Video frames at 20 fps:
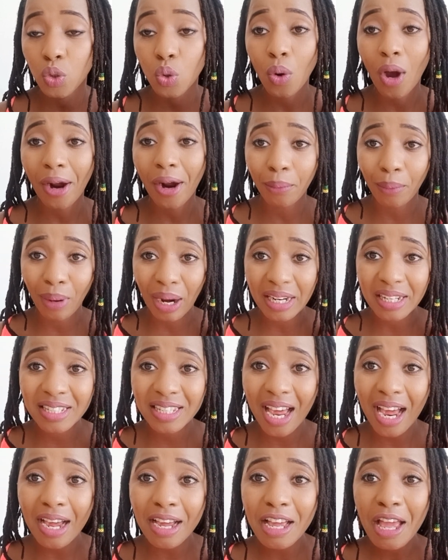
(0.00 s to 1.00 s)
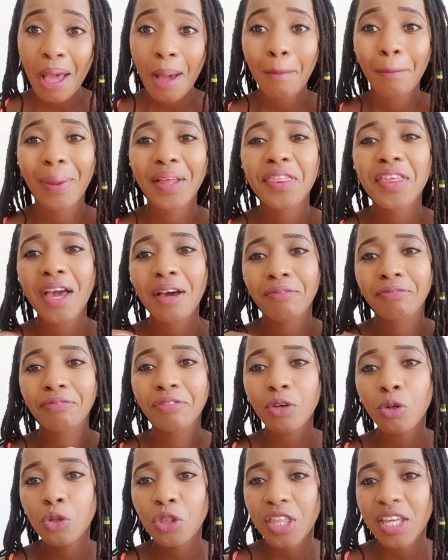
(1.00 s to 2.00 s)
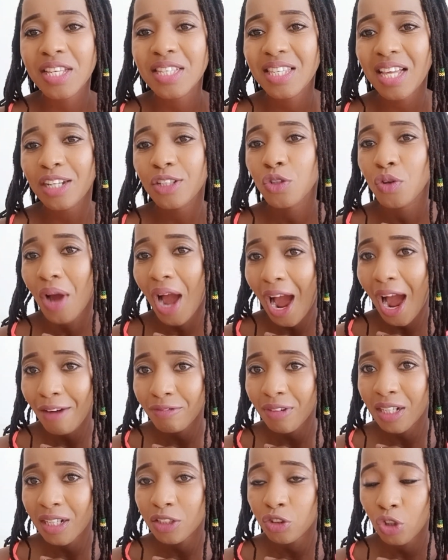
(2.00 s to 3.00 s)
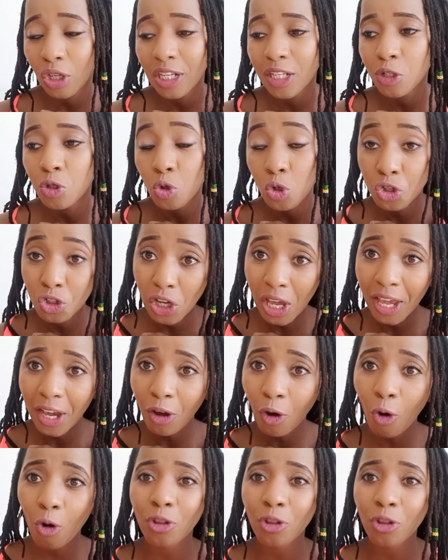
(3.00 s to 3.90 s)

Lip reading: a writer, but there are few things that you have actually to check,